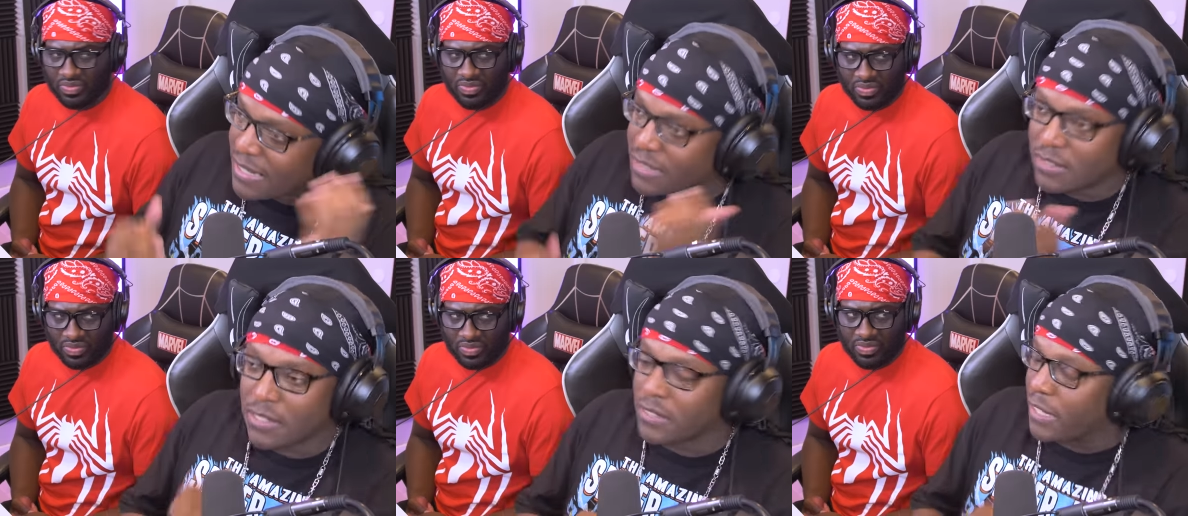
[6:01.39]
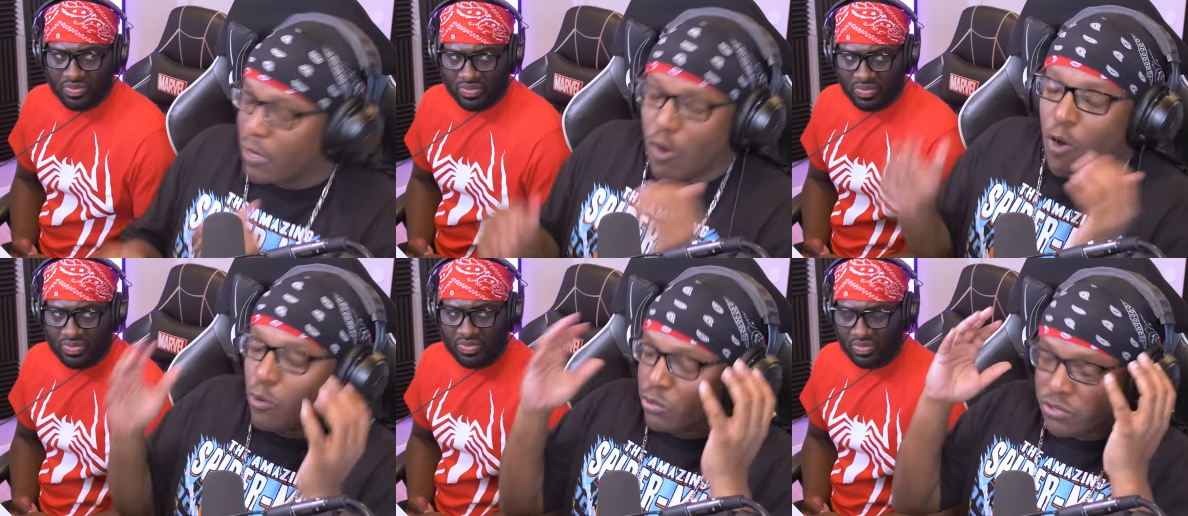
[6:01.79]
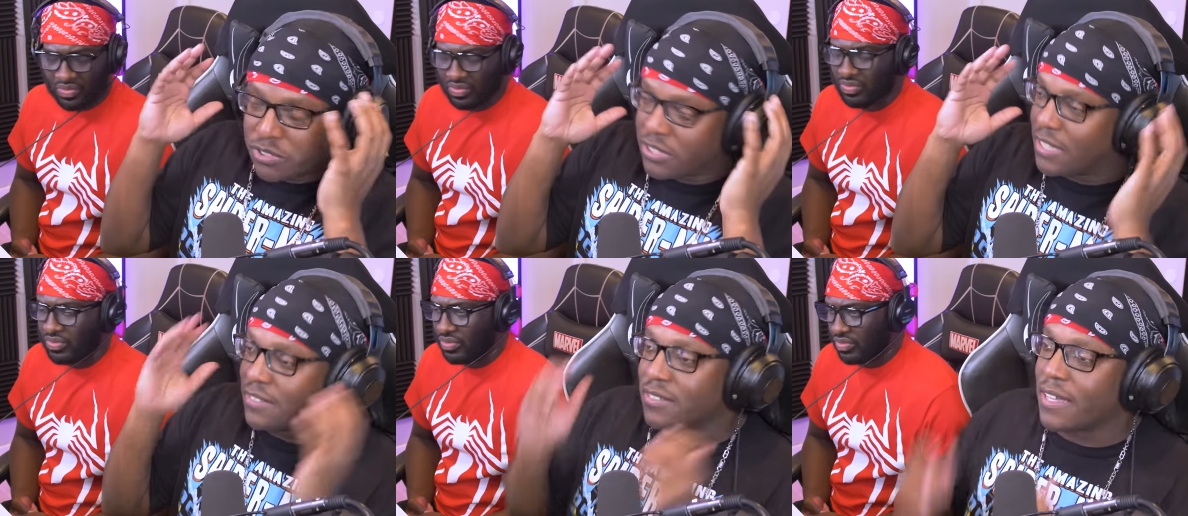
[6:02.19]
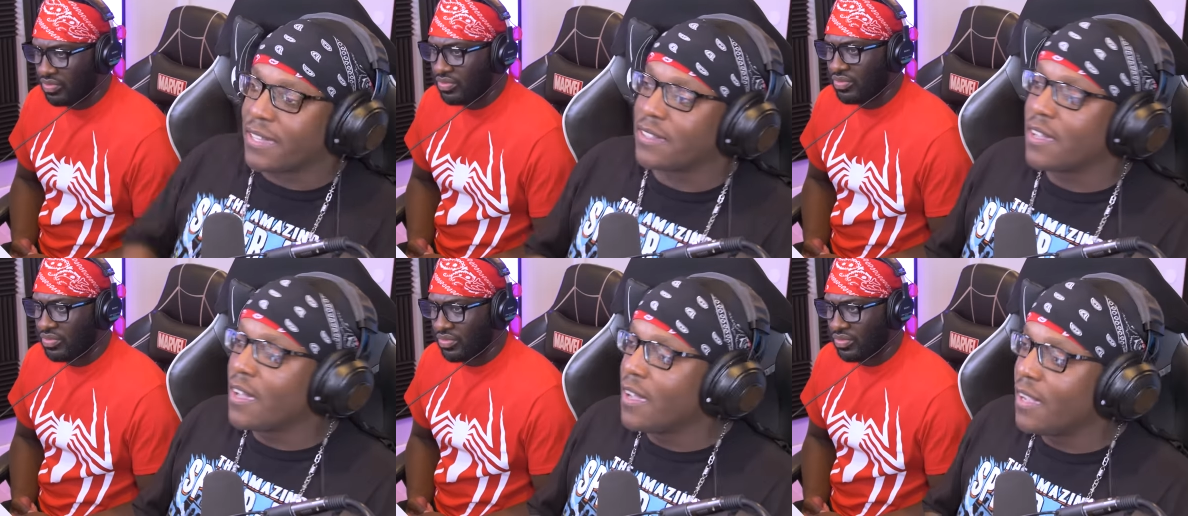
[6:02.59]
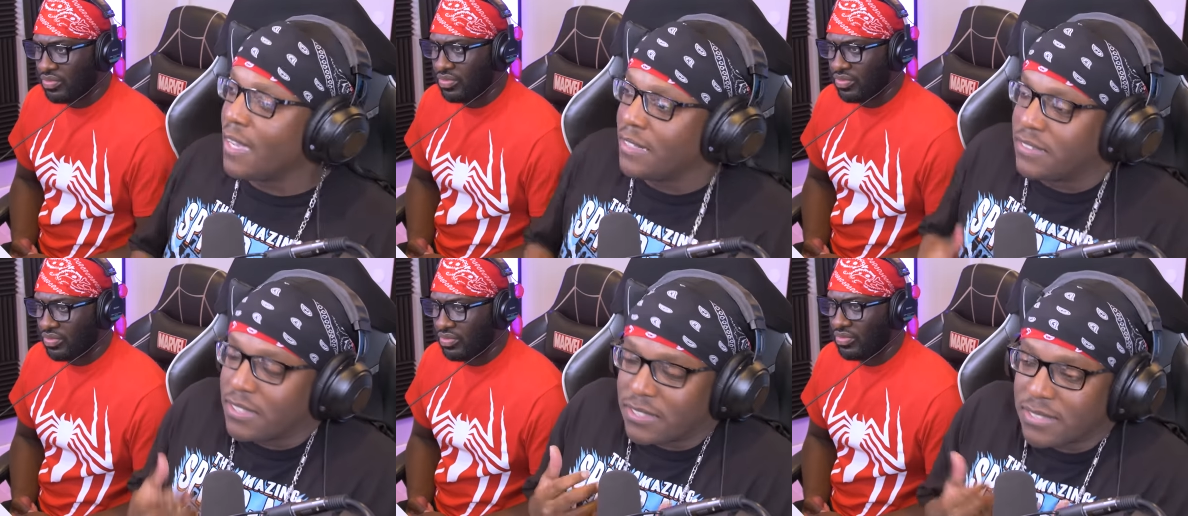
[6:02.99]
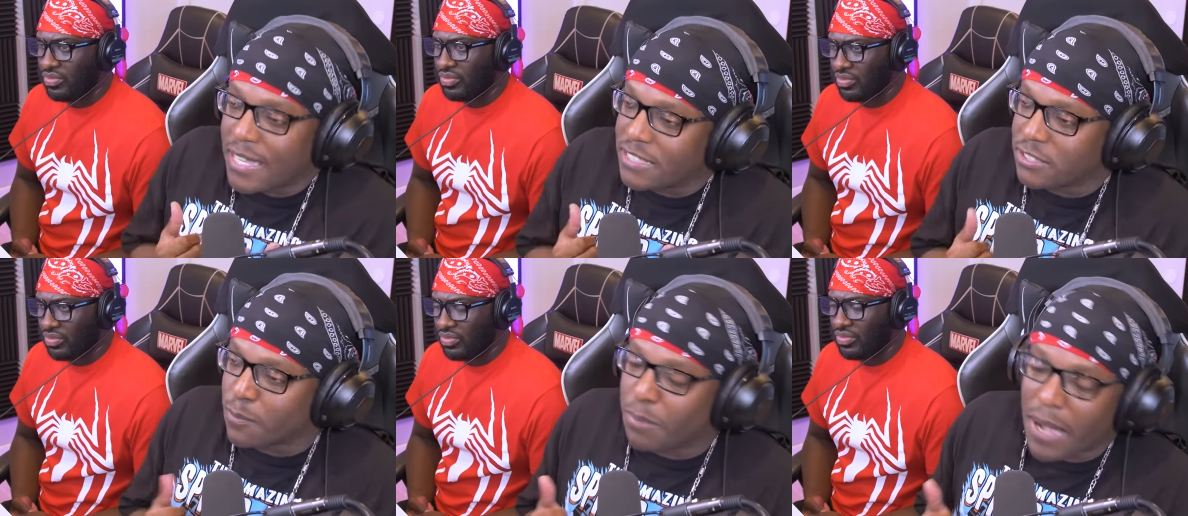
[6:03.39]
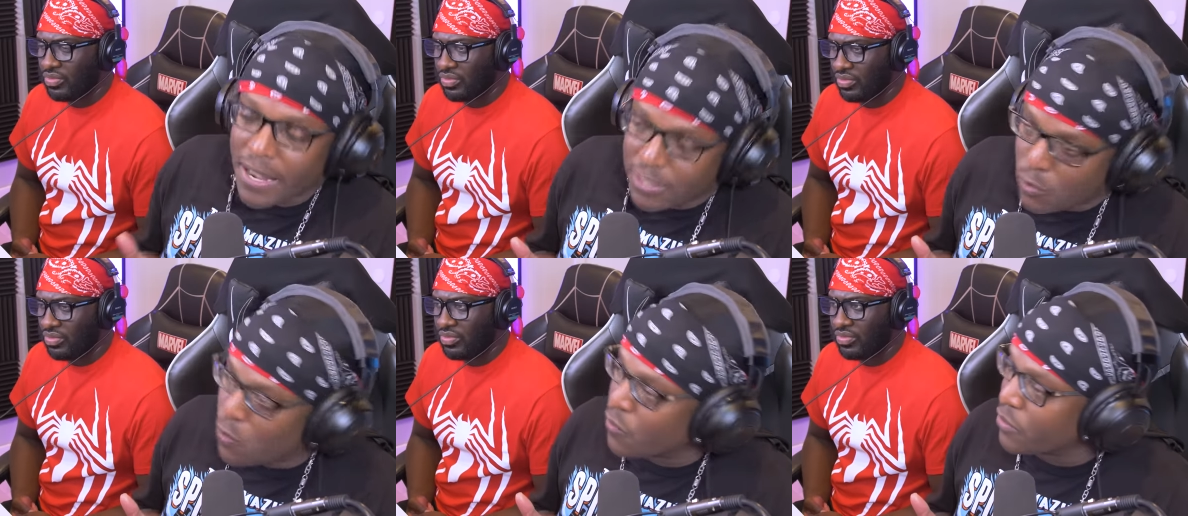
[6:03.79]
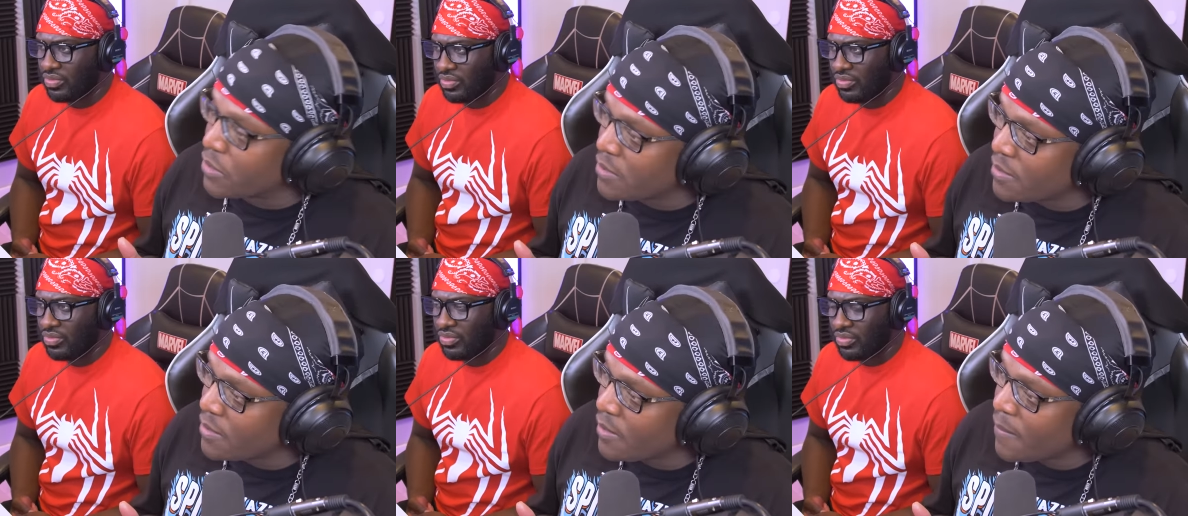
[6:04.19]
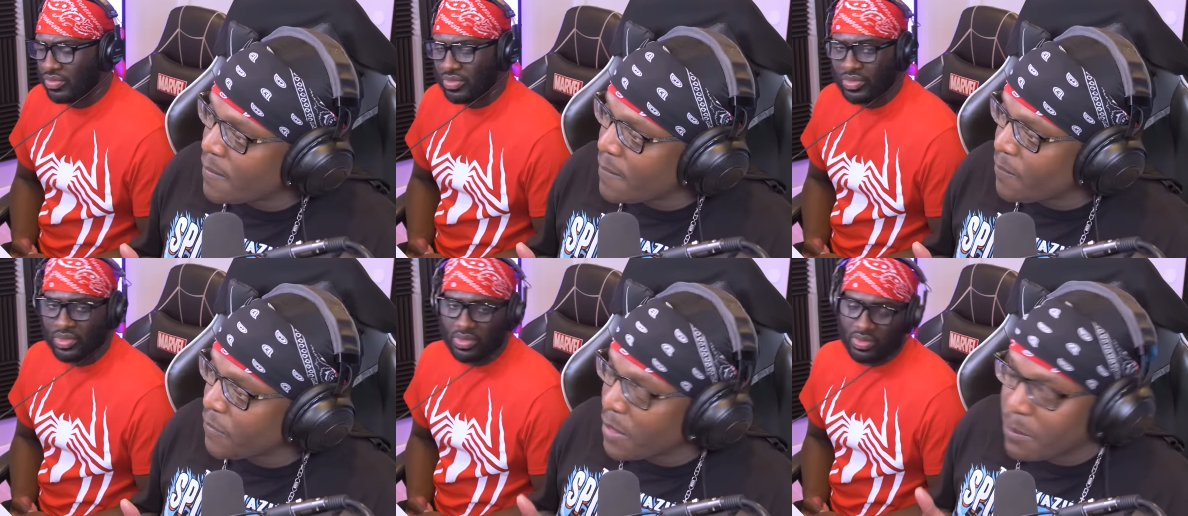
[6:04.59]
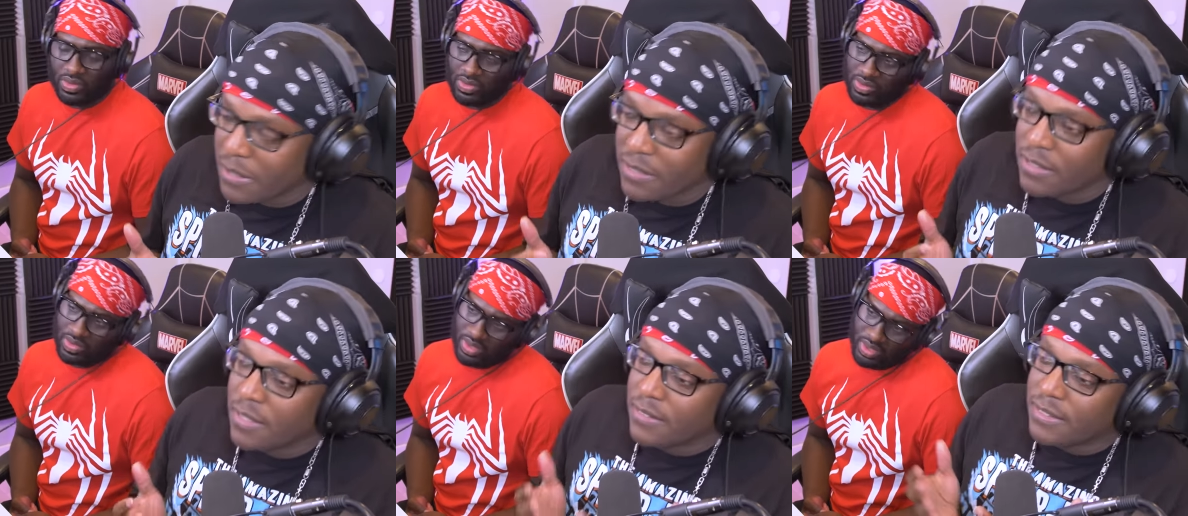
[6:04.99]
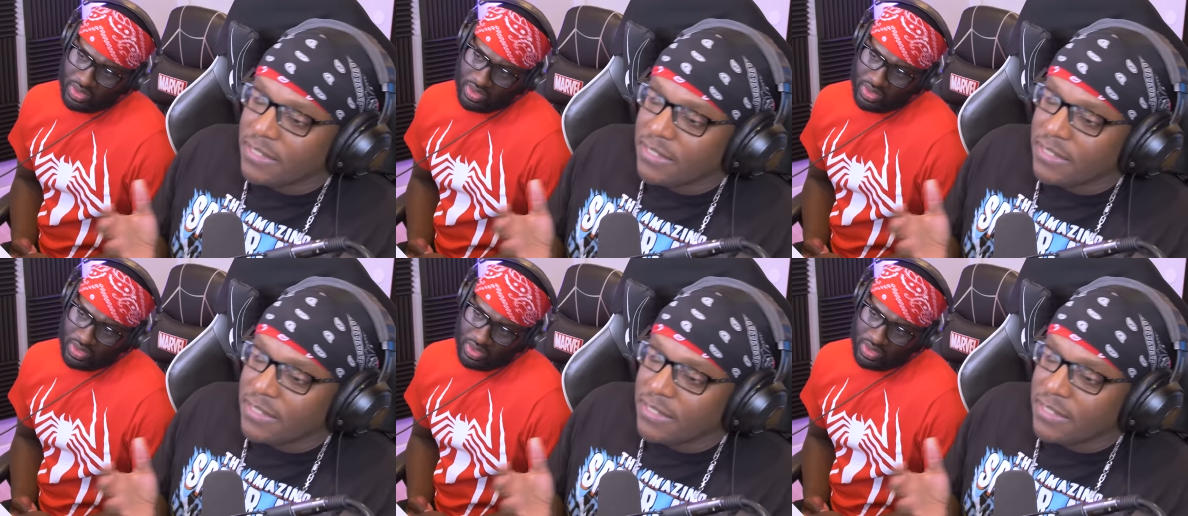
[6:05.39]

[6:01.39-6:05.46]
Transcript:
Speaker 1: hit, and you're like, oh shit, like it just takes your body over. You know what I mean?